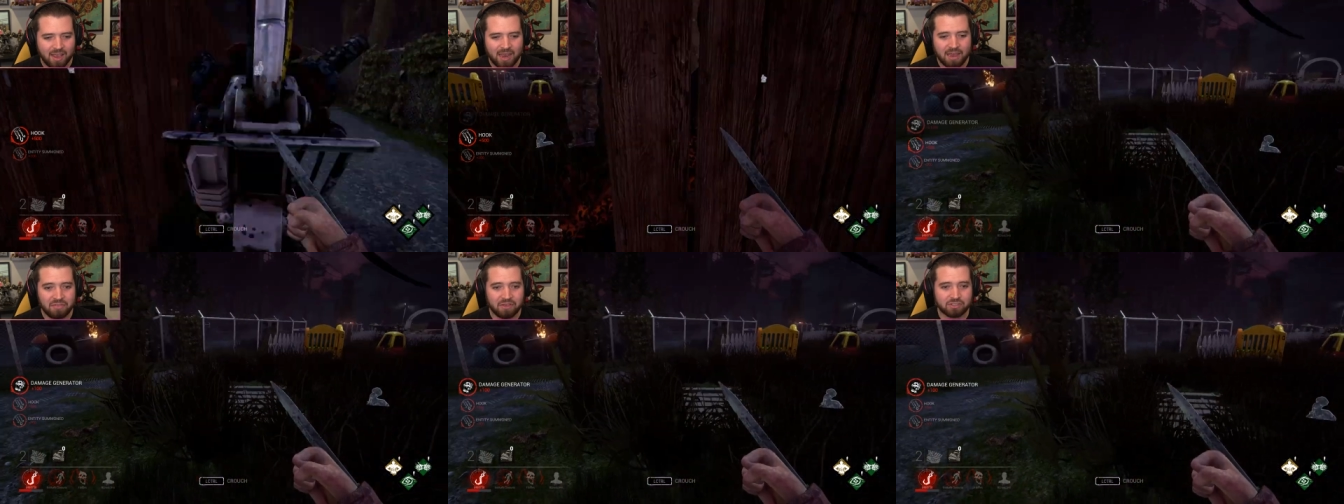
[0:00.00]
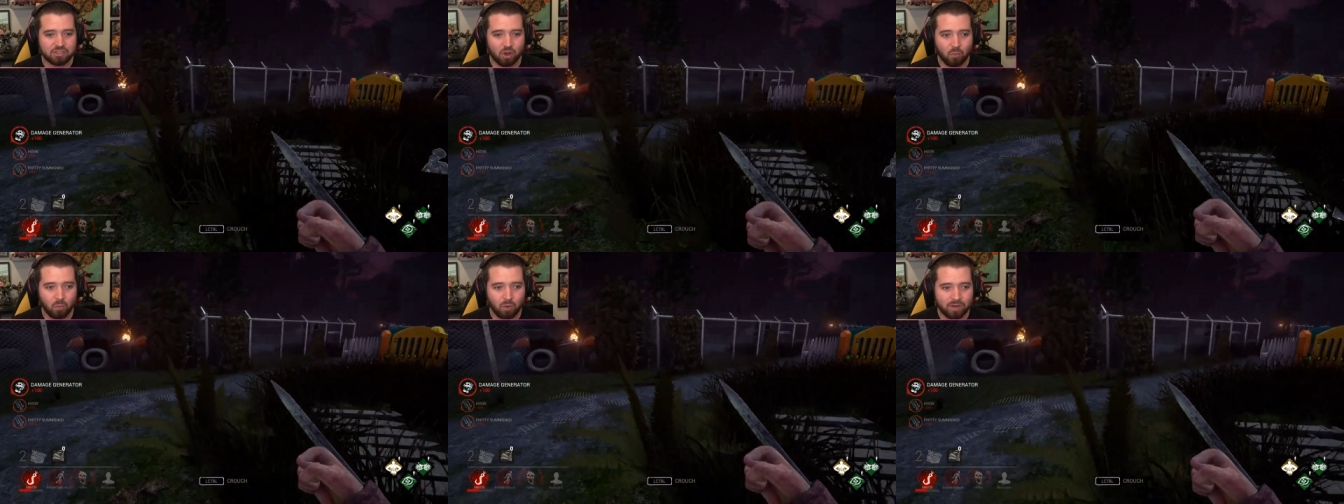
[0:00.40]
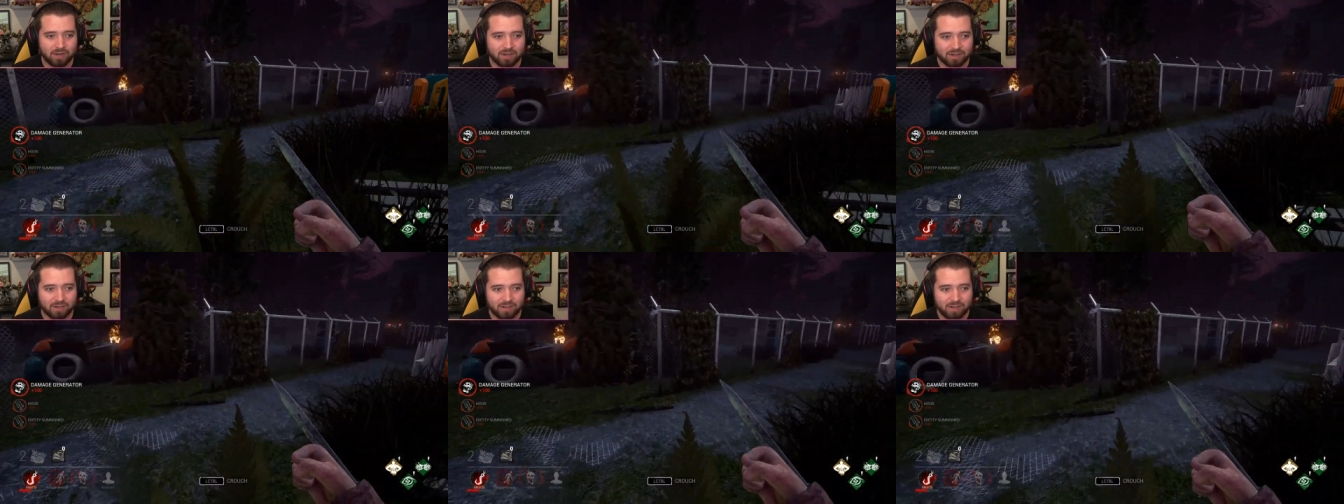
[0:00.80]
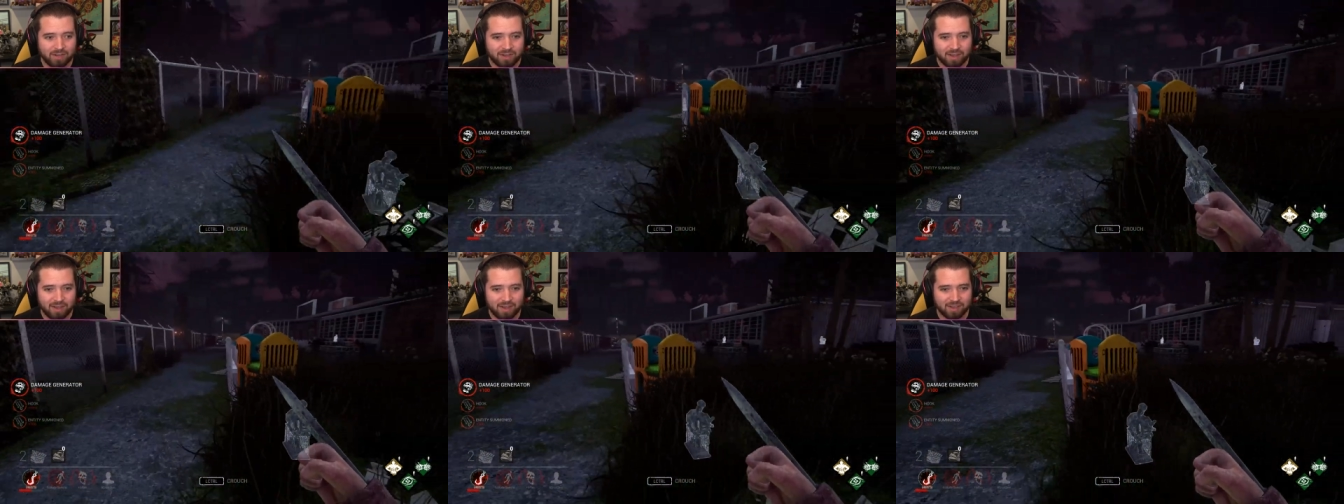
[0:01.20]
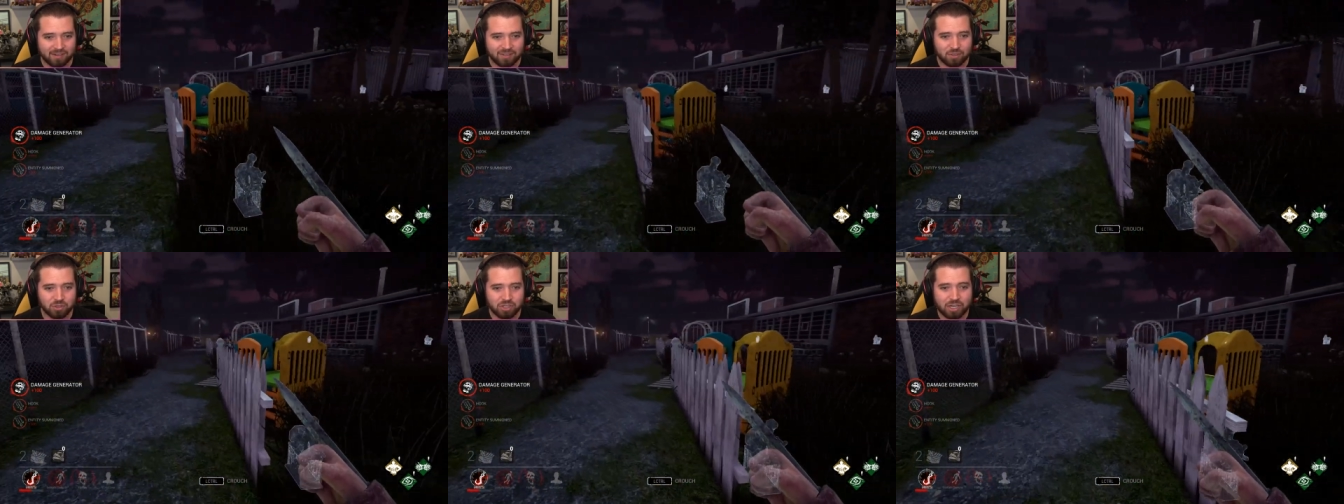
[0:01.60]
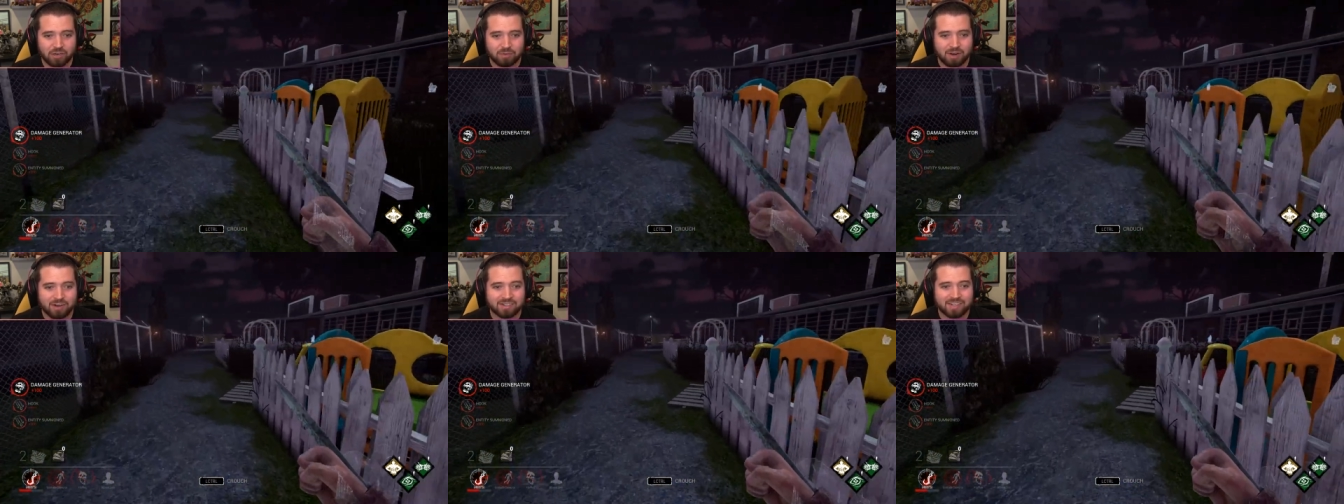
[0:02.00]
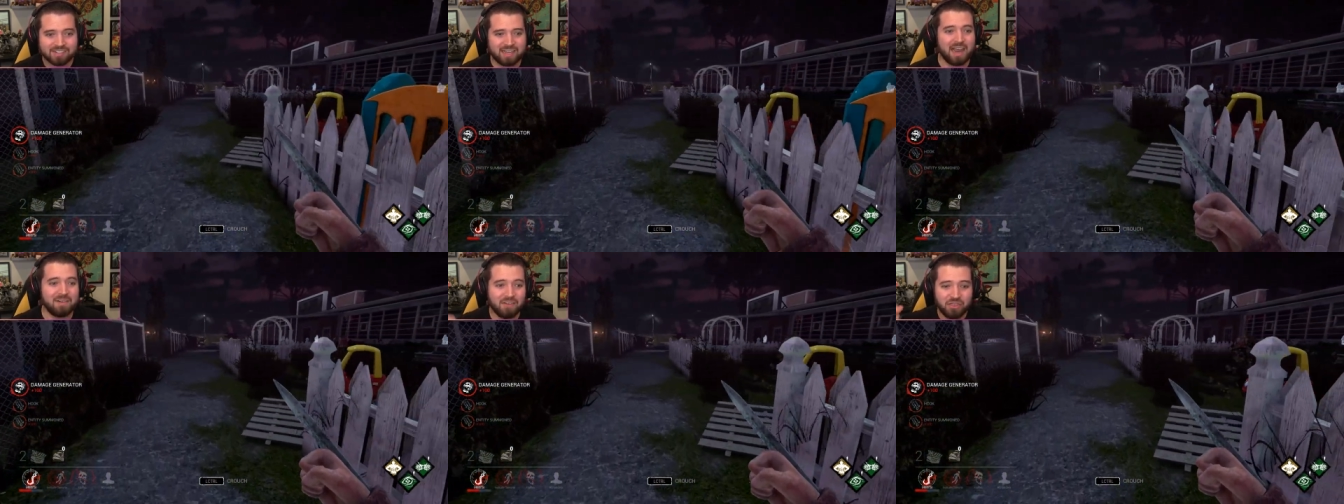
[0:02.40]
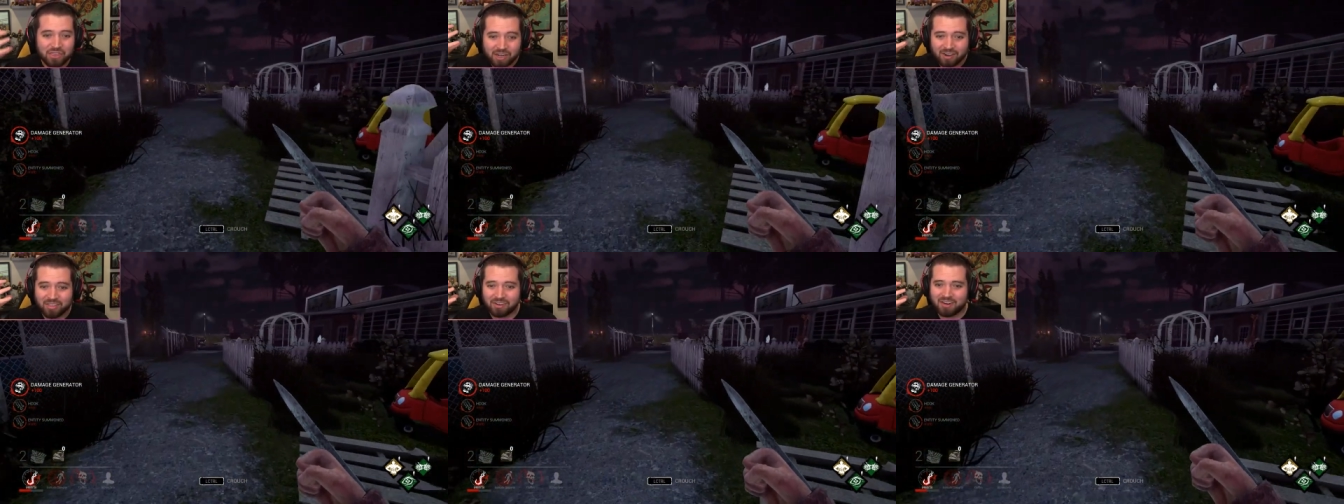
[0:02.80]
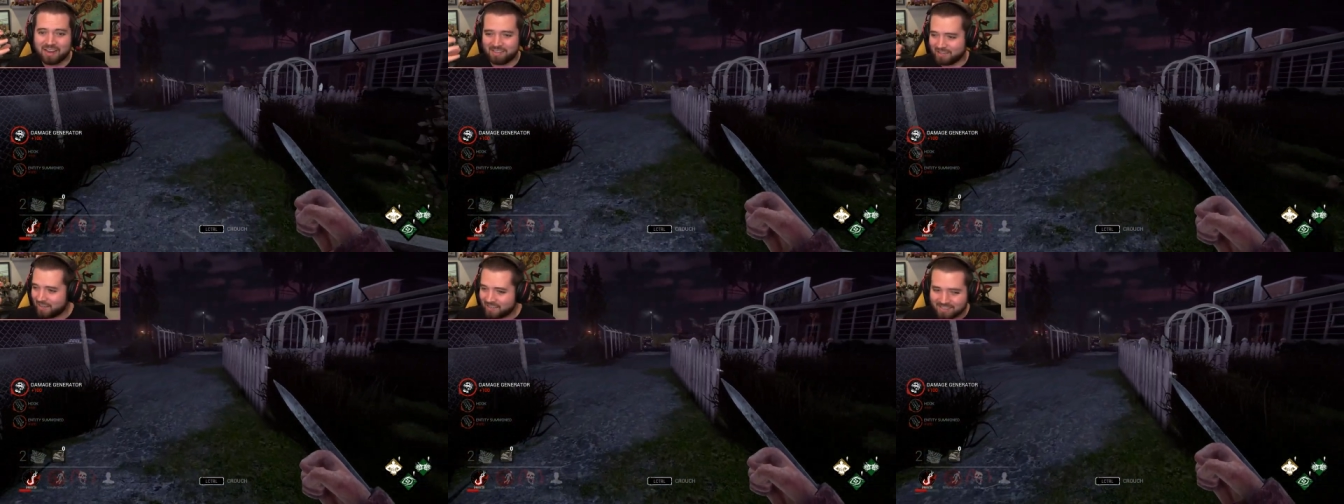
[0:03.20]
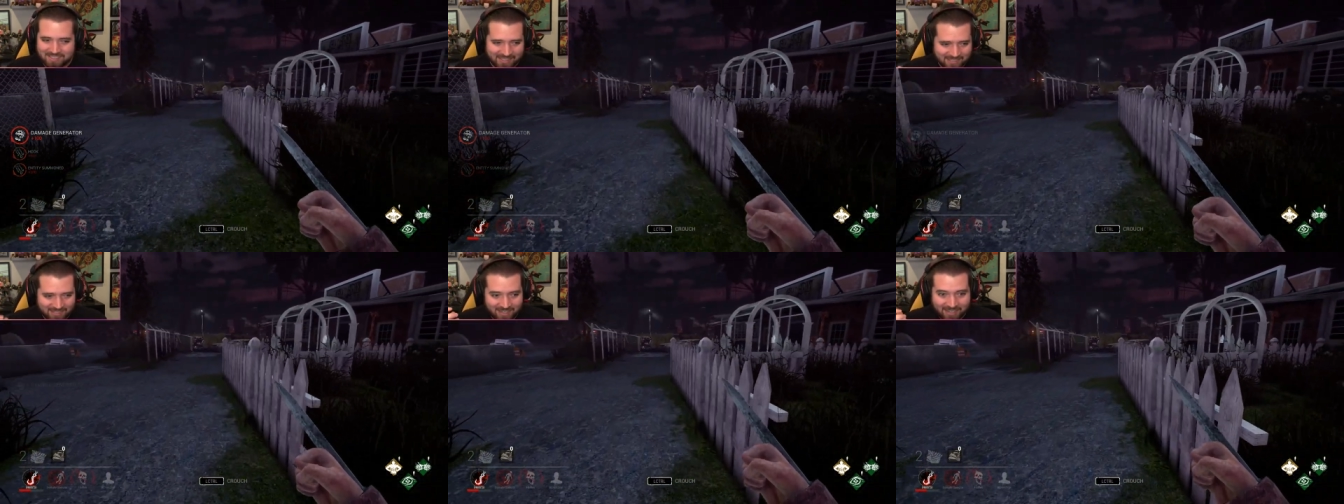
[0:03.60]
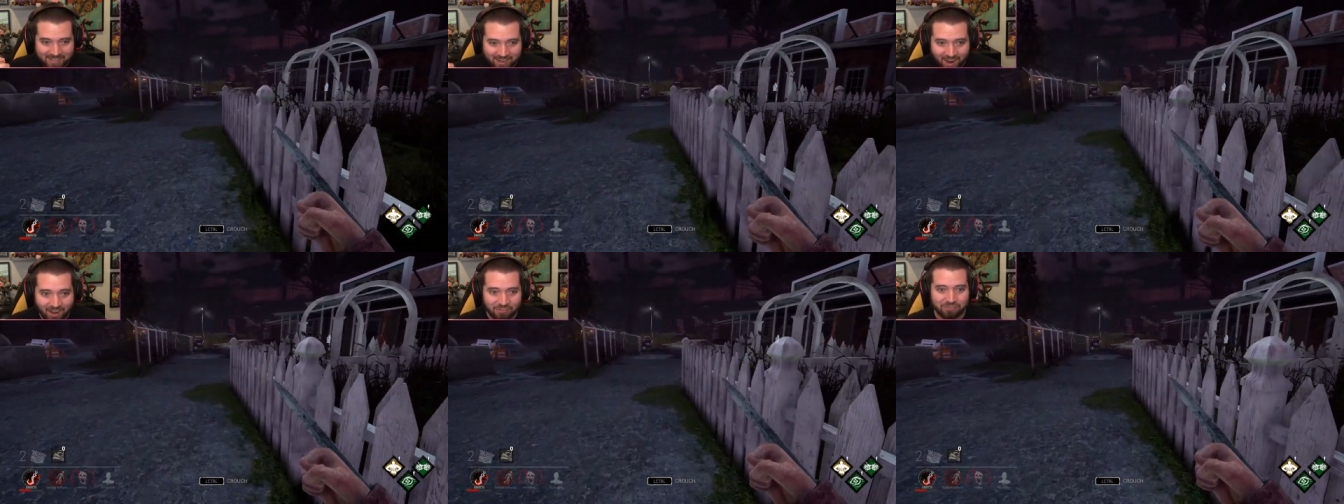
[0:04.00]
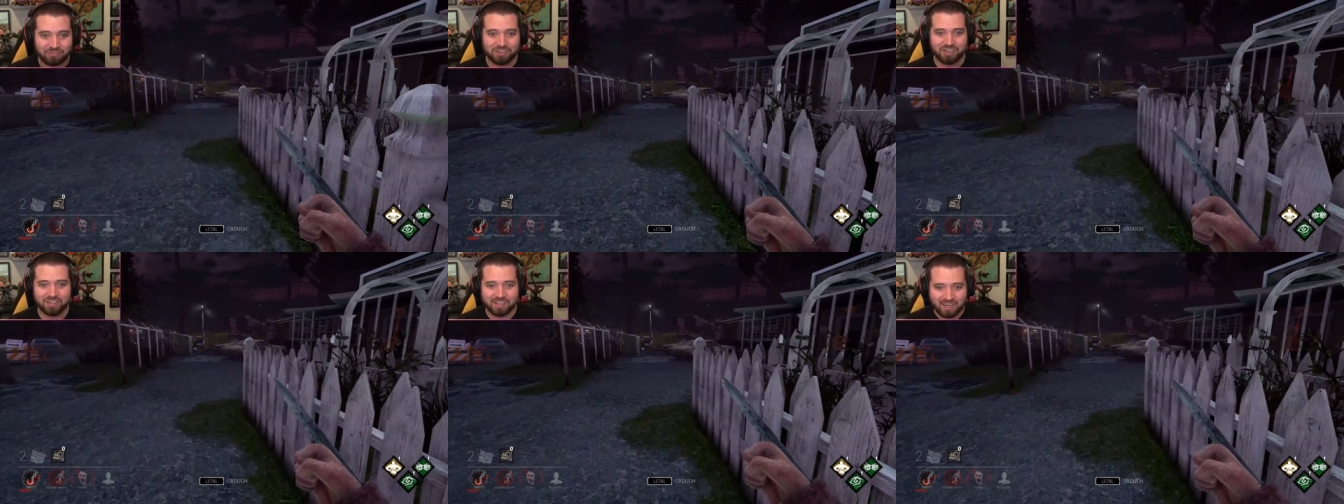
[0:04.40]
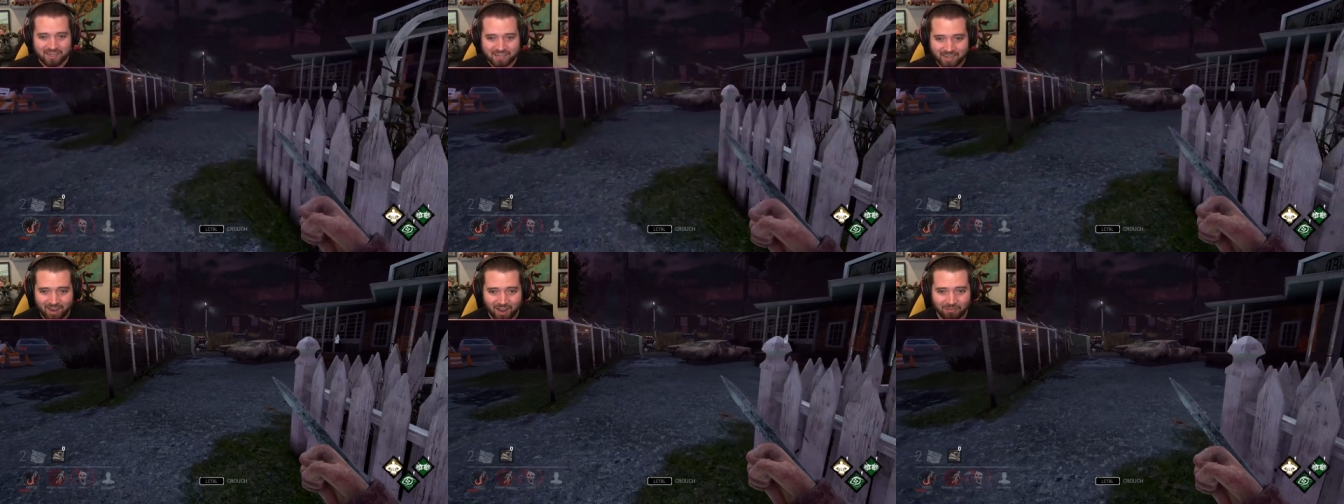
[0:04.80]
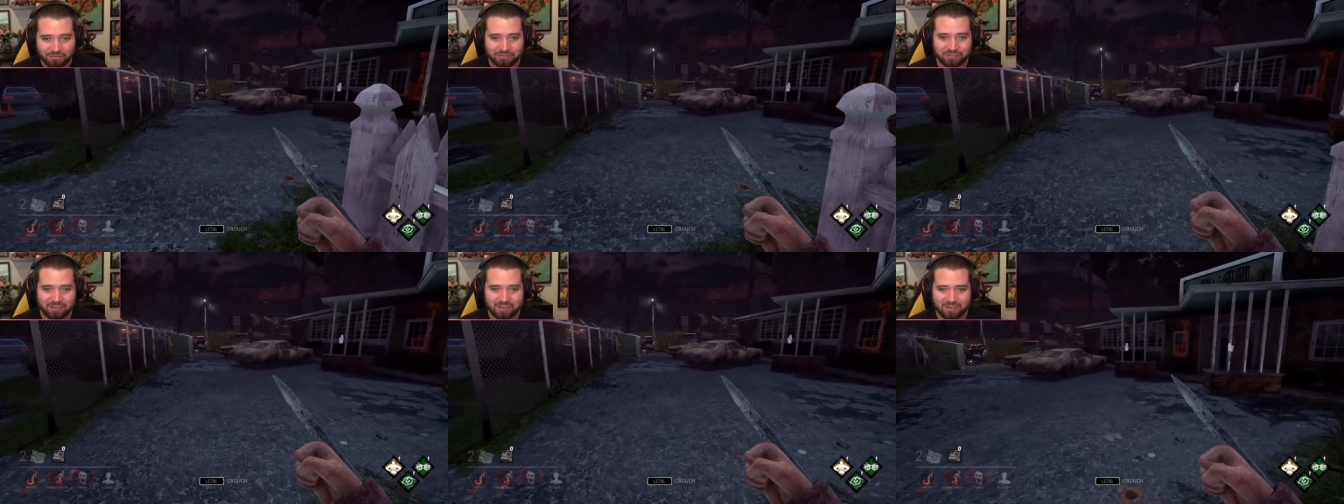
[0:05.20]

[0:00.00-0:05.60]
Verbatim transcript: And they don't want to uh, do generators because they have a thing on their head. They gotta, get, gotta get off. You know, they gotta get off.